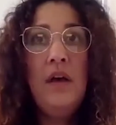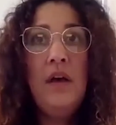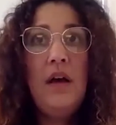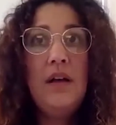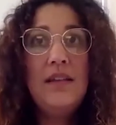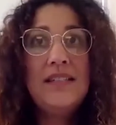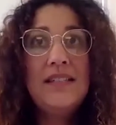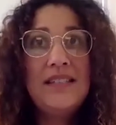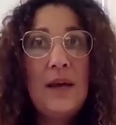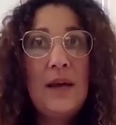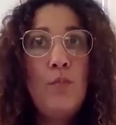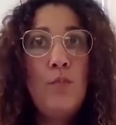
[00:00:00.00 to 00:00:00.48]

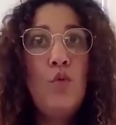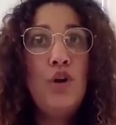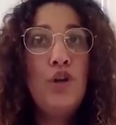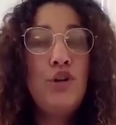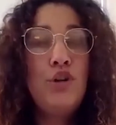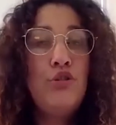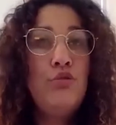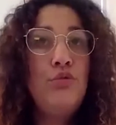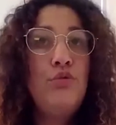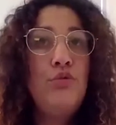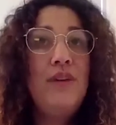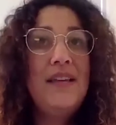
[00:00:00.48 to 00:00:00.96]
someone
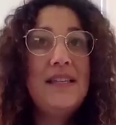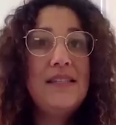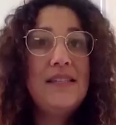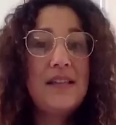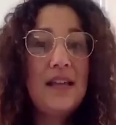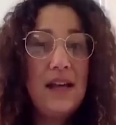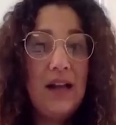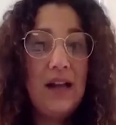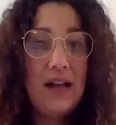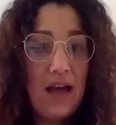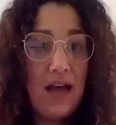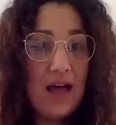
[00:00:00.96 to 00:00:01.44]
who is
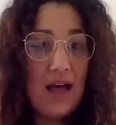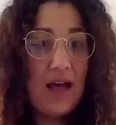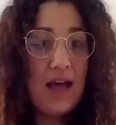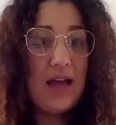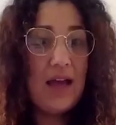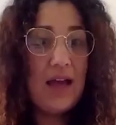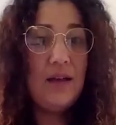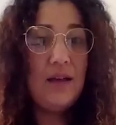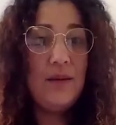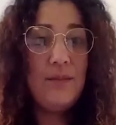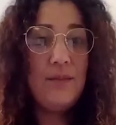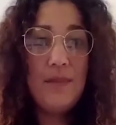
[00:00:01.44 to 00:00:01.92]
a
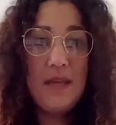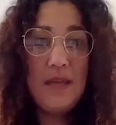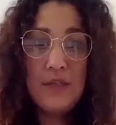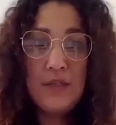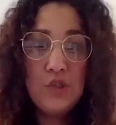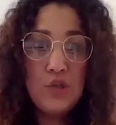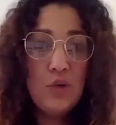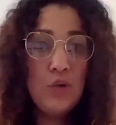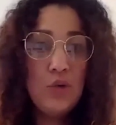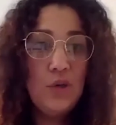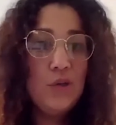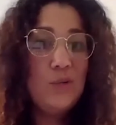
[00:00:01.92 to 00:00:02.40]
guide, a
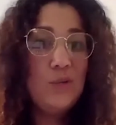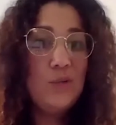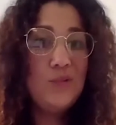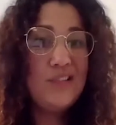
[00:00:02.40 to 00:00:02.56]
mentor, who's